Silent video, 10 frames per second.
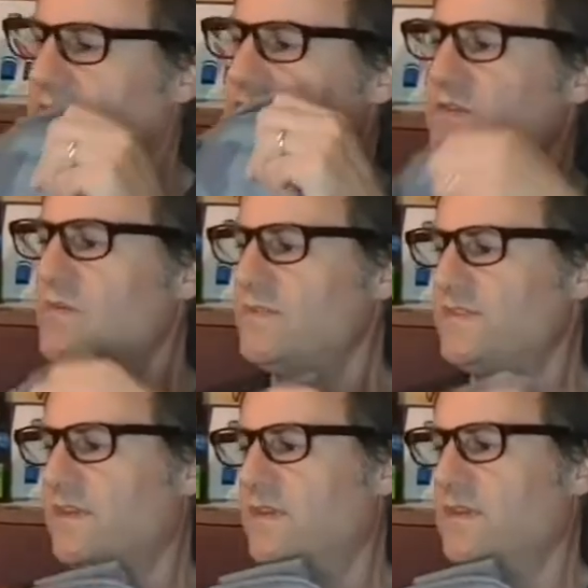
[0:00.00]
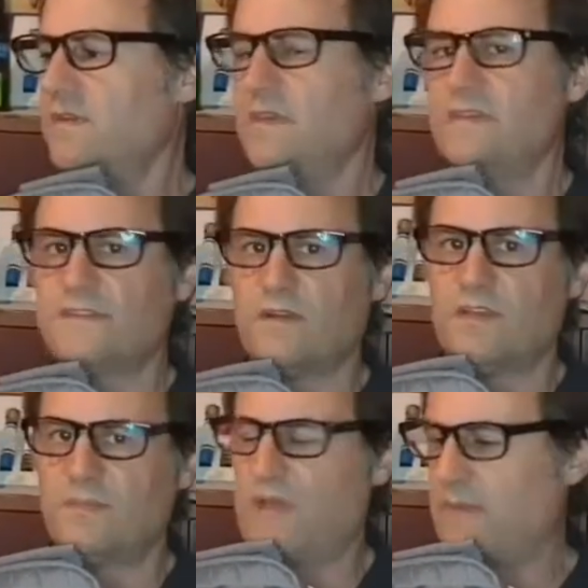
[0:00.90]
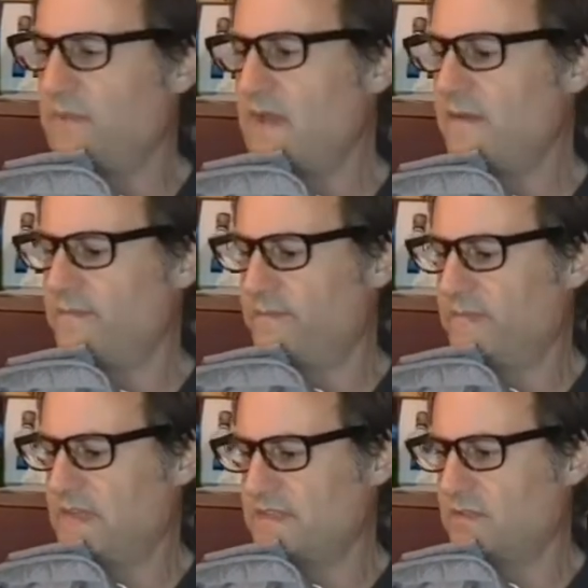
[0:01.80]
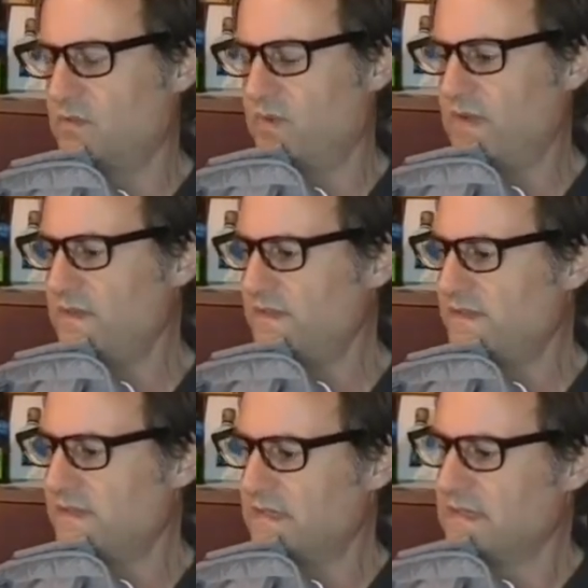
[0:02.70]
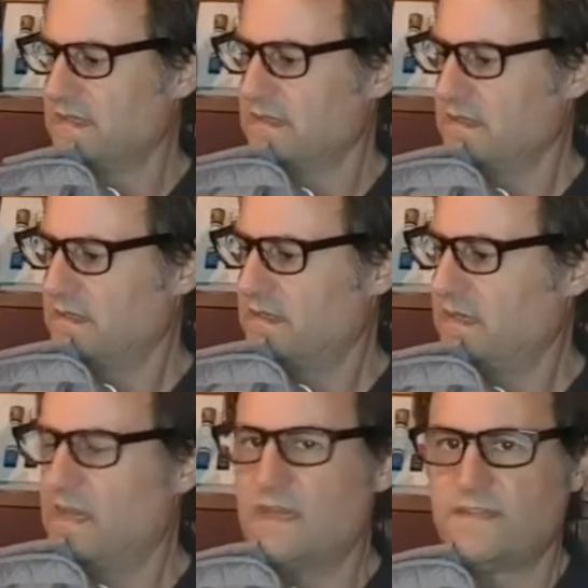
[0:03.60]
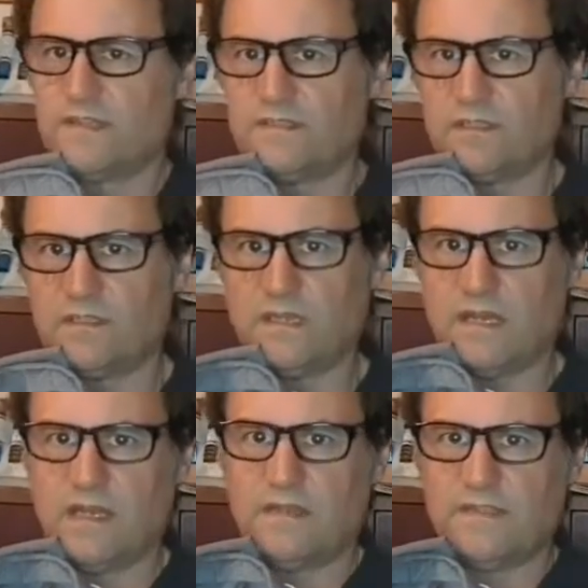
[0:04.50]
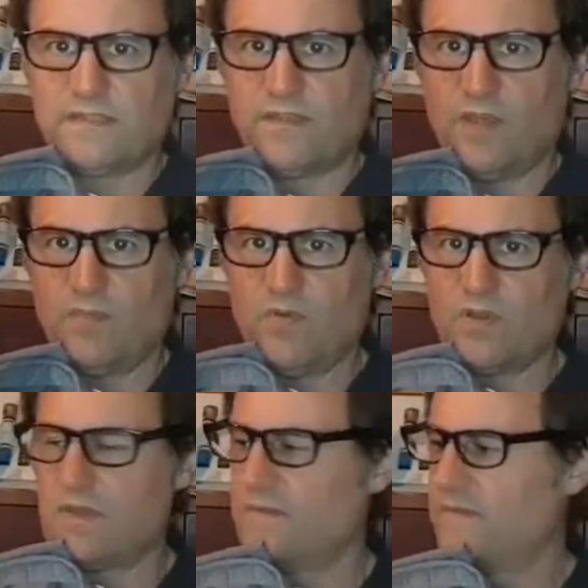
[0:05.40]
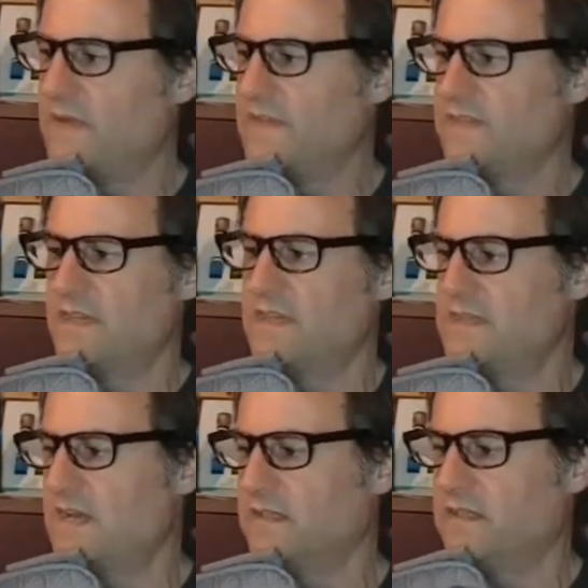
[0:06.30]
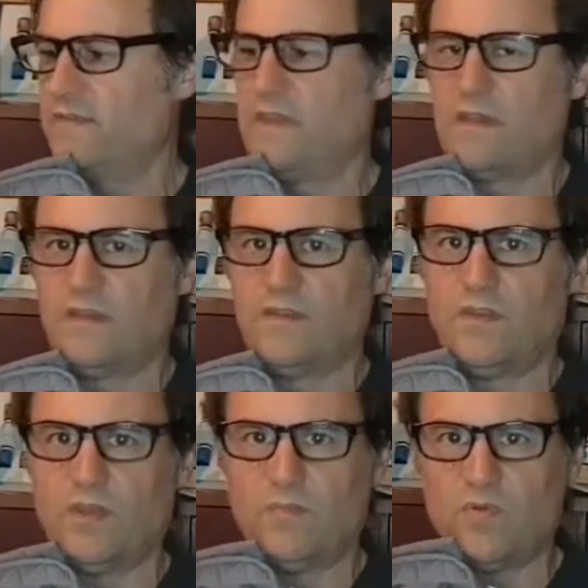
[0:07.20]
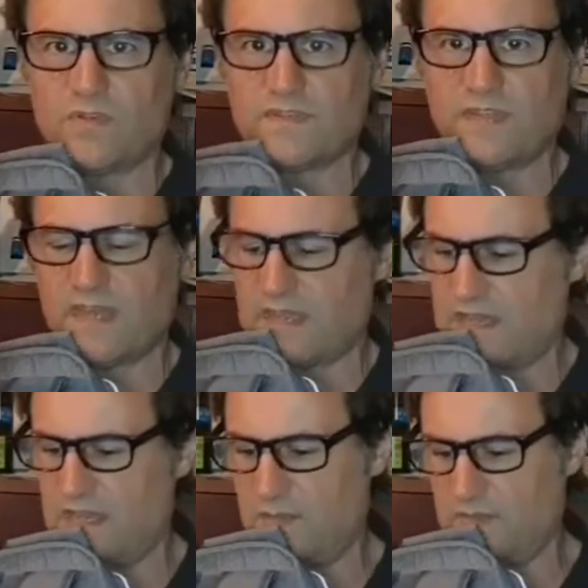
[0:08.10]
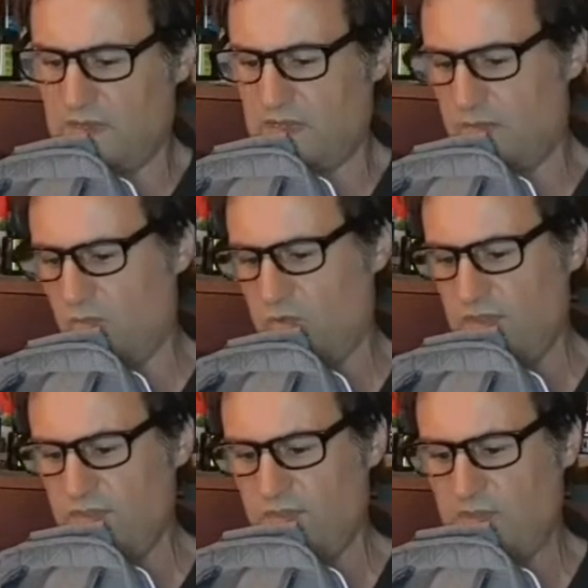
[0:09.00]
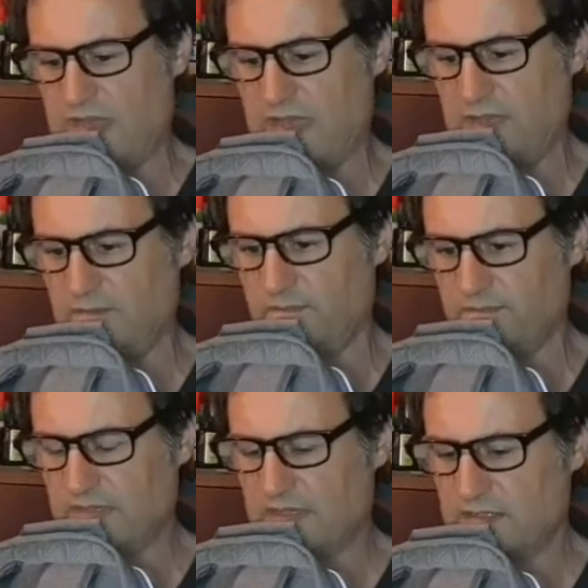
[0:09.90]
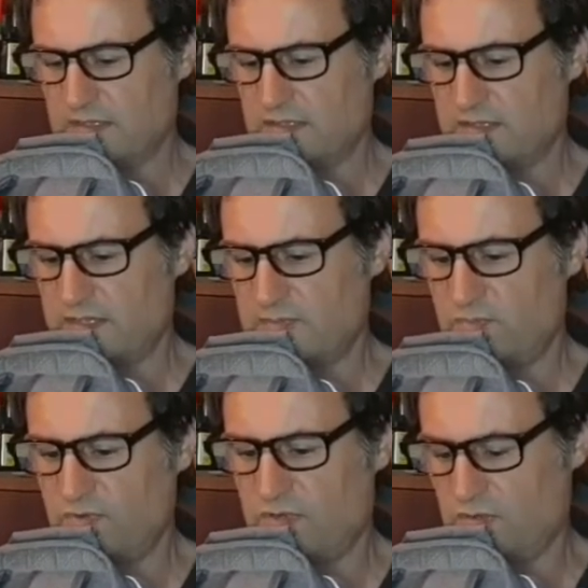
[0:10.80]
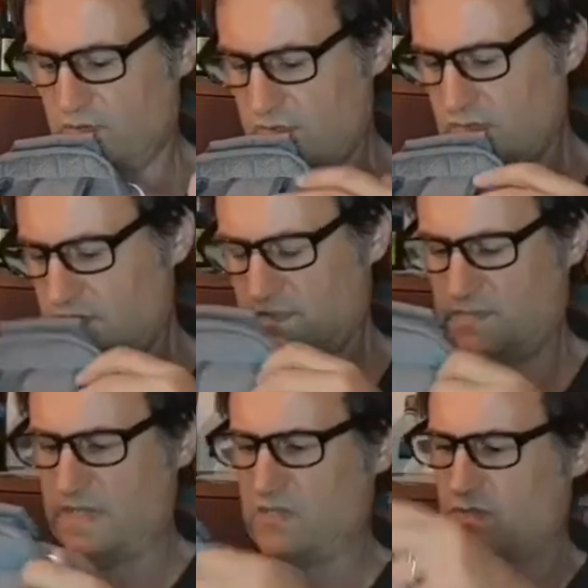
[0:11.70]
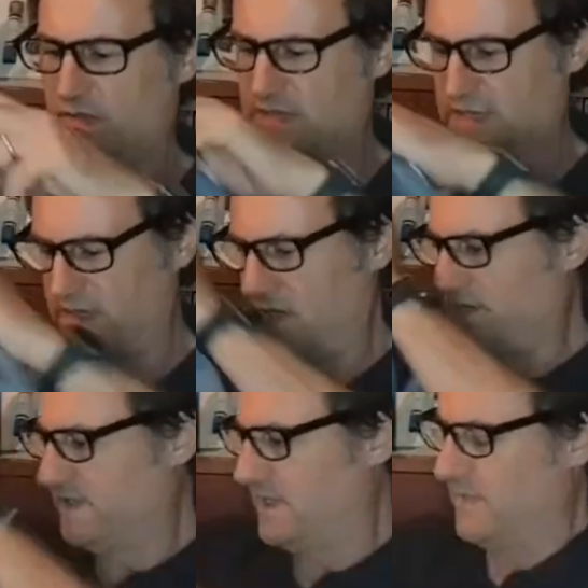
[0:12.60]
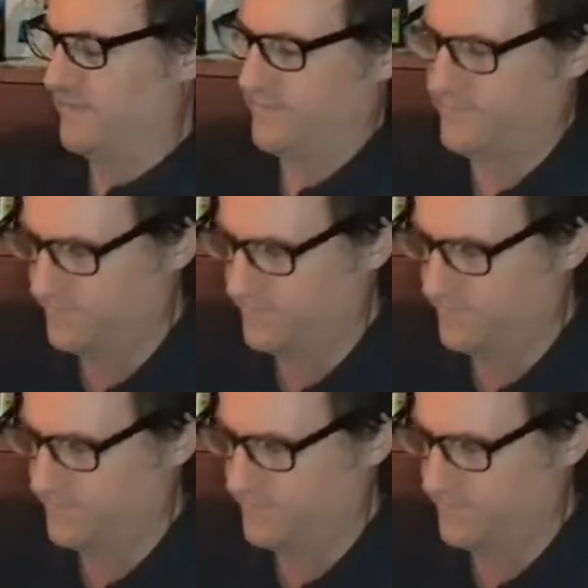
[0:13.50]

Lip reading: There's also inside the backpack, there's a little bonus. There's a little, there's a notebook. That's a Young Living notebook. So that came with the bag. So that's pretty cool. Just make sure there's nothing else in here.